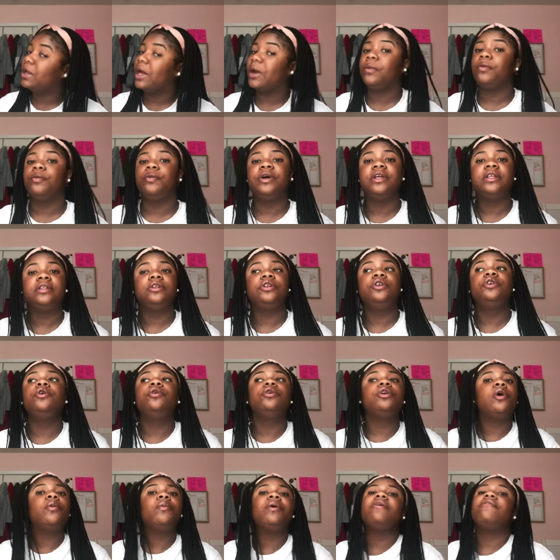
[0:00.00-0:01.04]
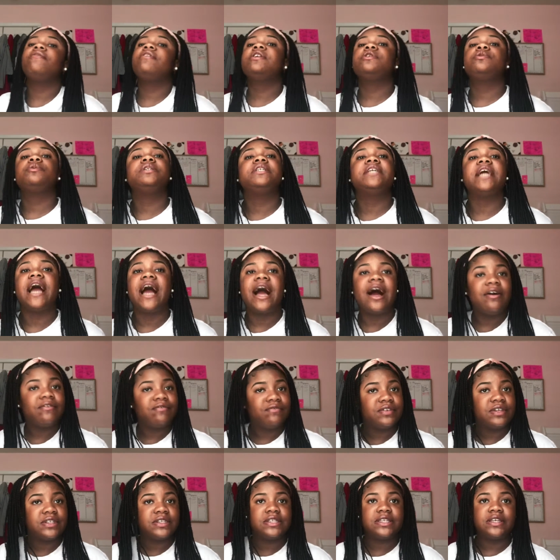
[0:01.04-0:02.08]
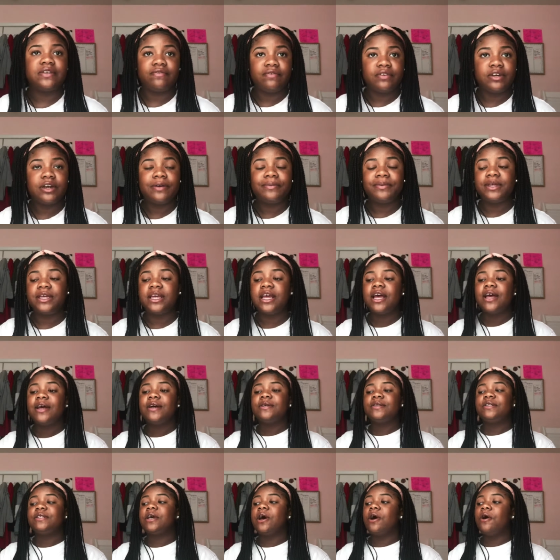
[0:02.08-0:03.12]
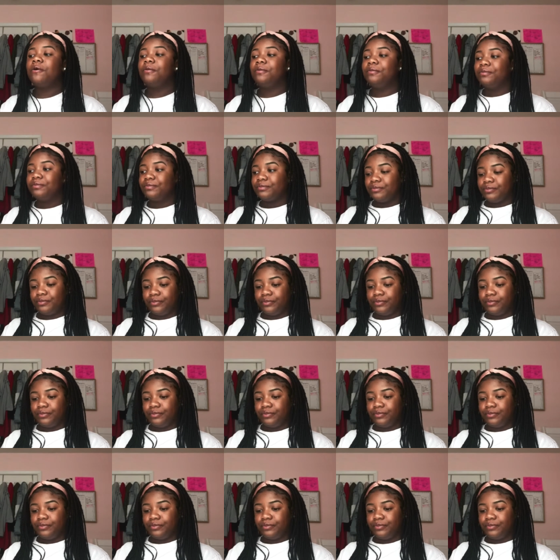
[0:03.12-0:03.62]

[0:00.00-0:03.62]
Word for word: Like you don't know what fits with your outfits. You feel me? So